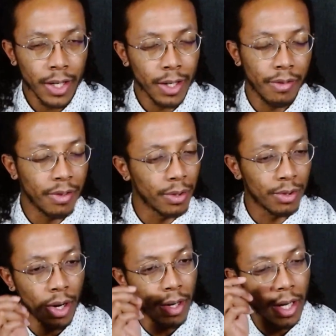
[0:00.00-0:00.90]
You know, if you're
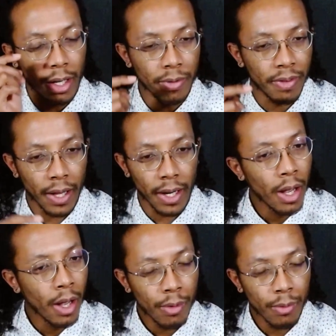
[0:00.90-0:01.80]
struggling with a
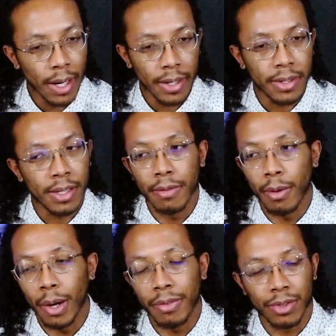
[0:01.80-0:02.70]
relative,
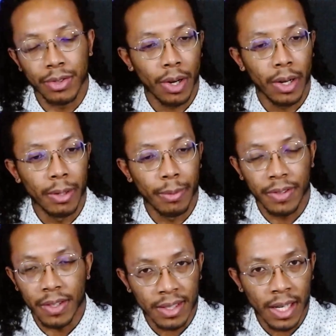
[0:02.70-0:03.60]
or if you're struggling
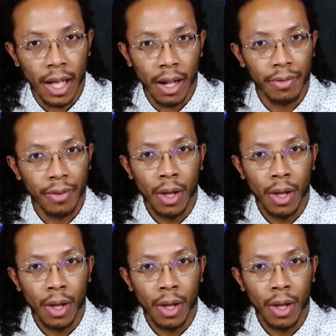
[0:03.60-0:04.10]
with yourself,